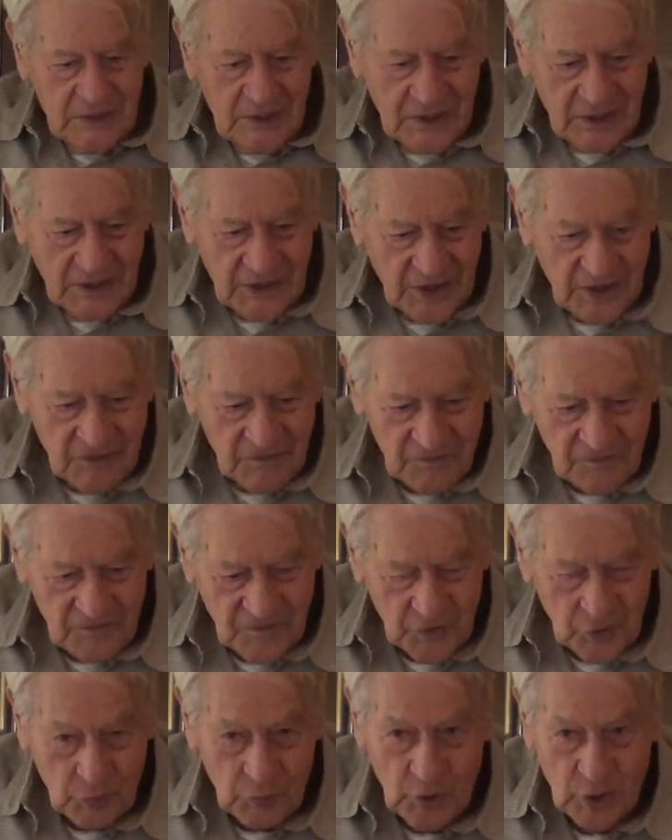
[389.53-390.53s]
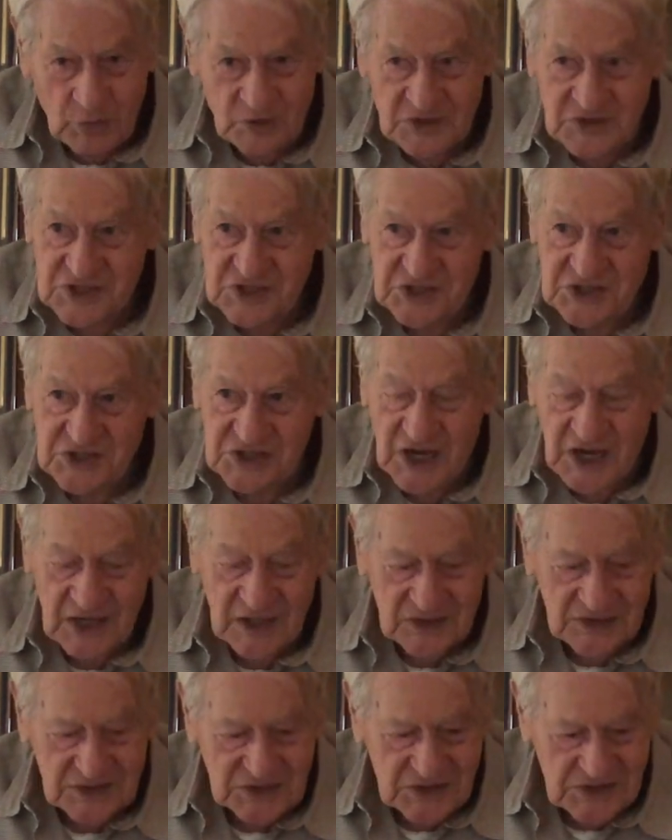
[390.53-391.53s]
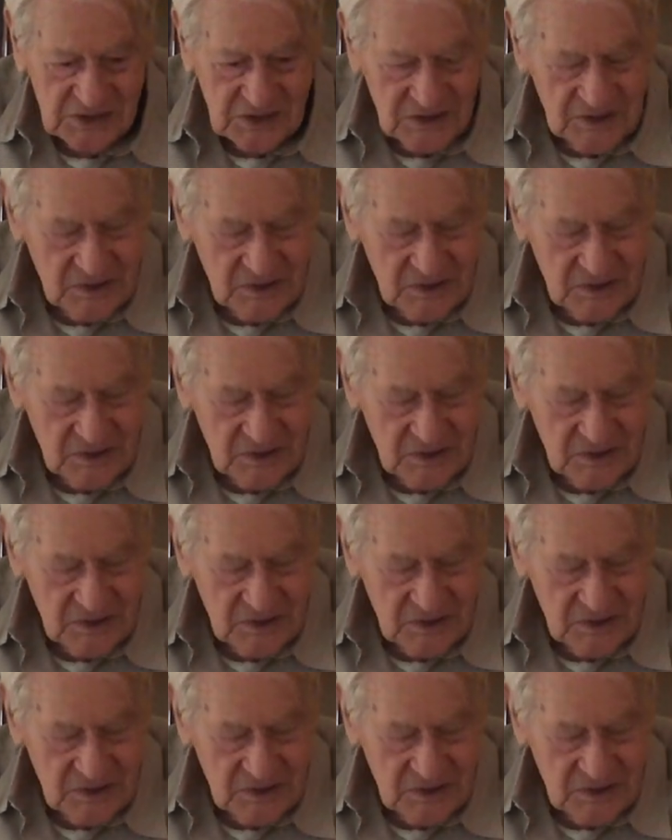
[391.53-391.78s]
And then a few moments of silence.